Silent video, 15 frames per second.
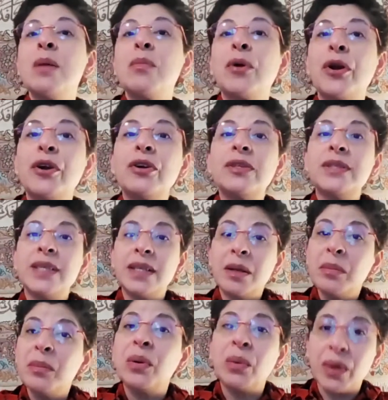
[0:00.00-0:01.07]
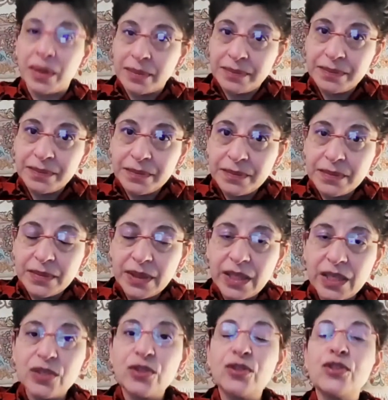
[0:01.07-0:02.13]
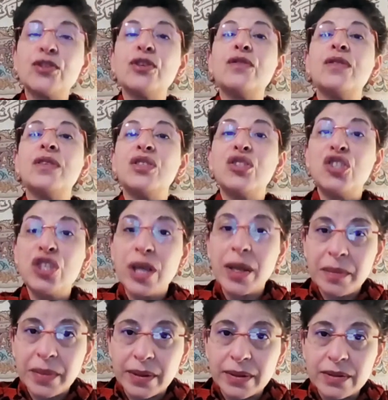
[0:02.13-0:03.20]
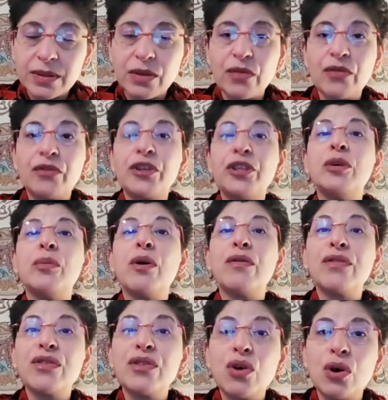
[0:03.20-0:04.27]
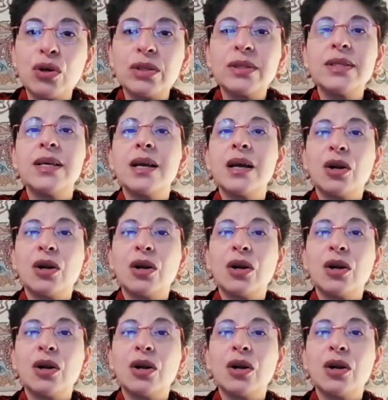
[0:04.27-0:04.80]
Priority number one is to serve as champions of freedom of thought,